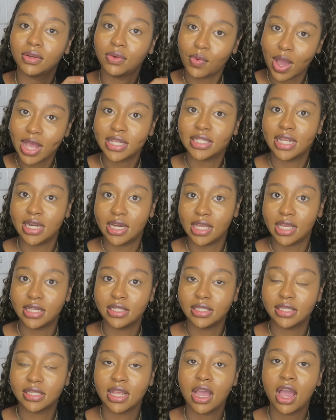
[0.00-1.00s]
West
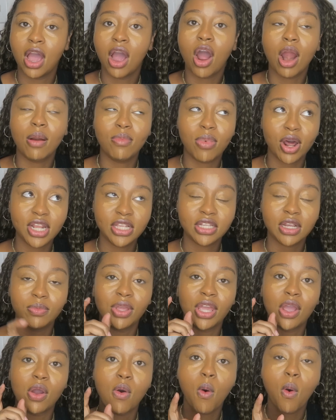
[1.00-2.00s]
Indians. Our bodies are
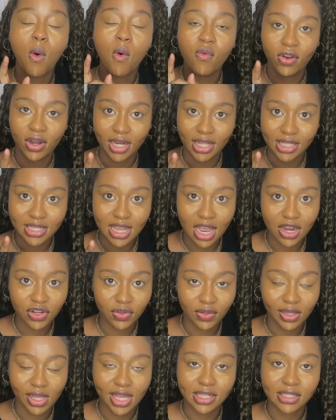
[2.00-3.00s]
being overly
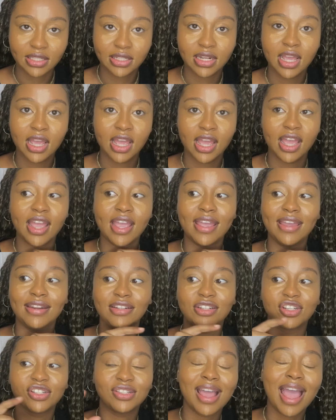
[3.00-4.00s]
sexualized
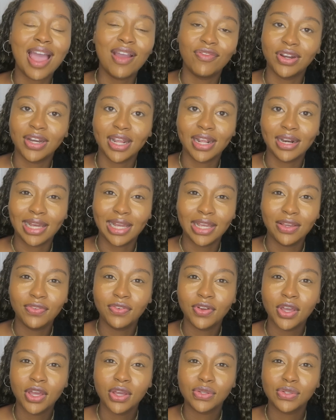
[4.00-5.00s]
in just everyday
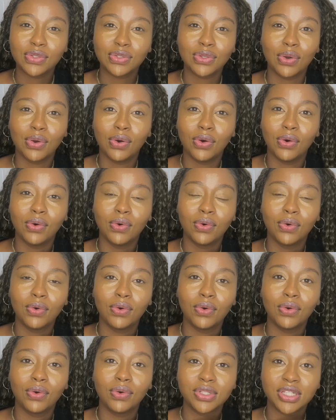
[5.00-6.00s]
life. So
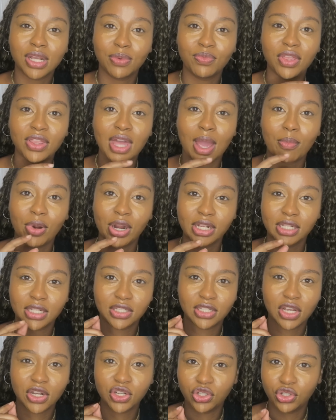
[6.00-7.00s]
something that brings
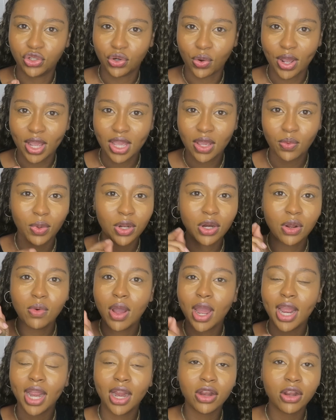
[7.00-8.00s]
us such joy, we don't
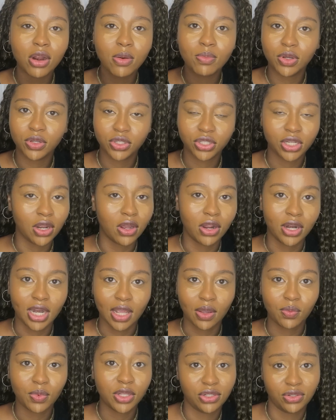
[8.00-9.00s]
want to hear your bullshit on
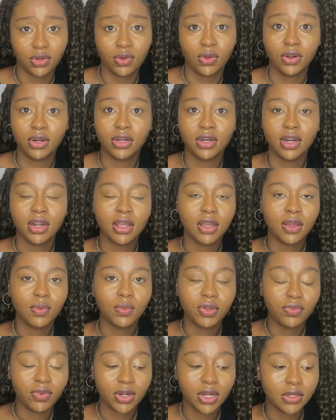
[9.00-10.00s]
it. We don't.
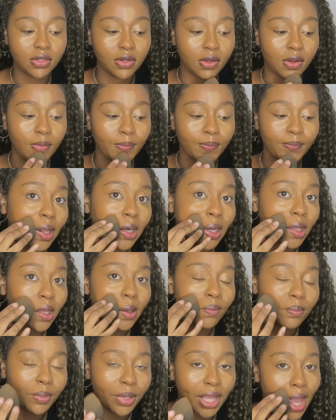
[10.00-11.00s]
We really don't,
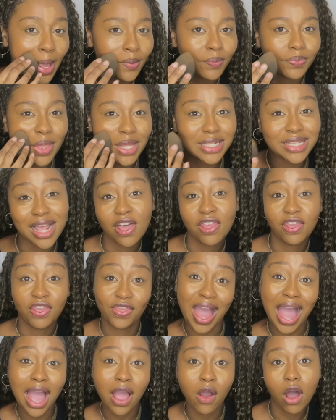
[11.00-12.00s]
lady. But yeah, that's
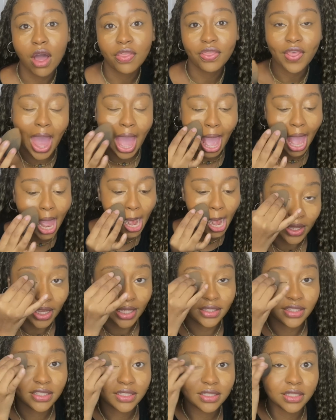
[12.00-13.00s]
that on that.
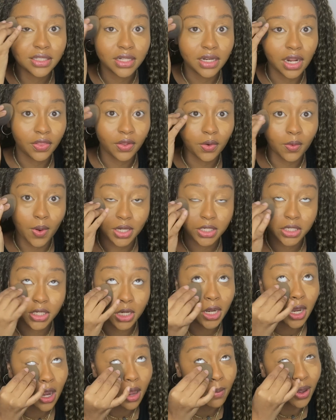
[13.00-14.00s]
Okay, this is another
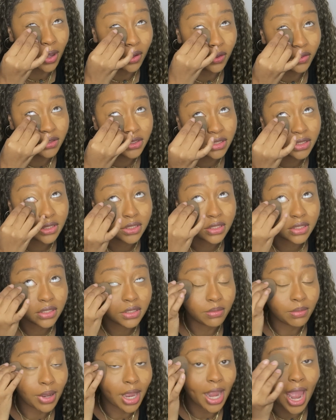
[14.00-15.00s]
question about
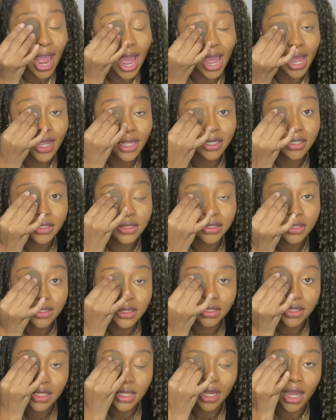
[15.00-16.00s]
my
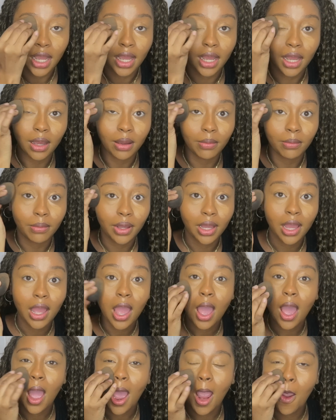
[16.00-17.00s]
ex.
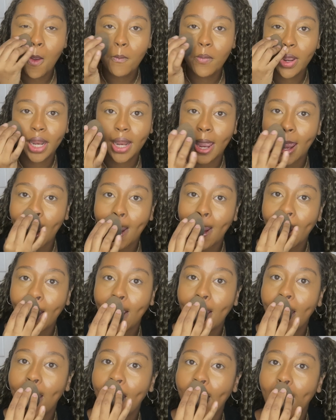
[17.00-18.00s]
I've been
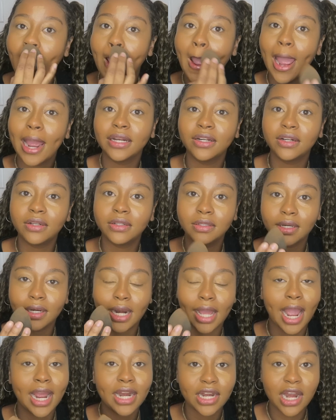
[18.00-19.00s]
getting,
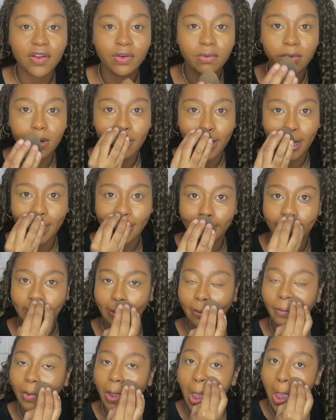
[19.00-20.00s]
I never reply to
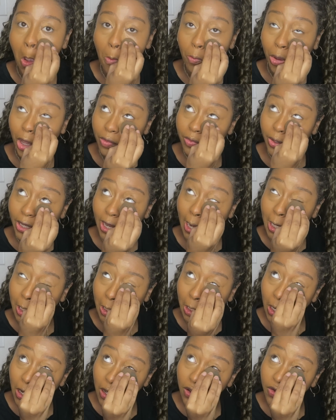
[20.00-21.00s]
them, but I've been getting
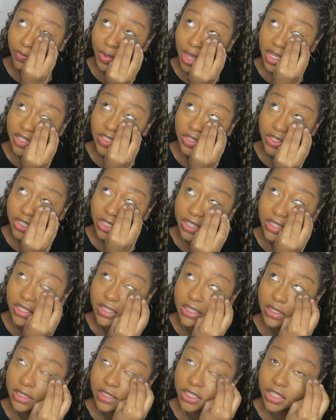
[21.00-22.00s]
a lot of
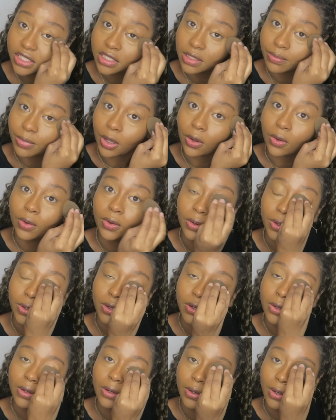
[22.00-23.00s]
messages just about
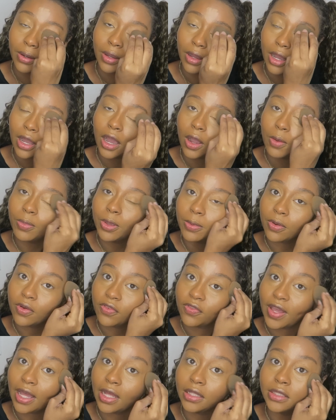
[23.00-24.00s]
how people
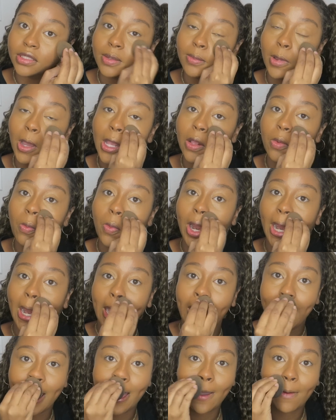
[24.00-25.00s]
felt about us
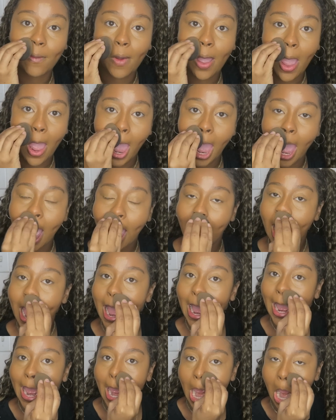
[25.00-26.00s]
breaking up
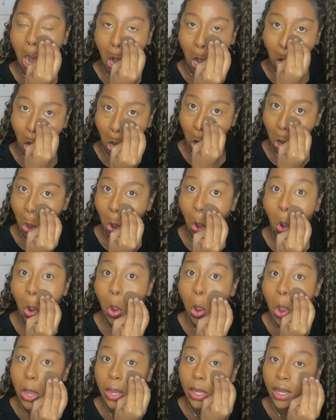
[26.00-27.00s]
and how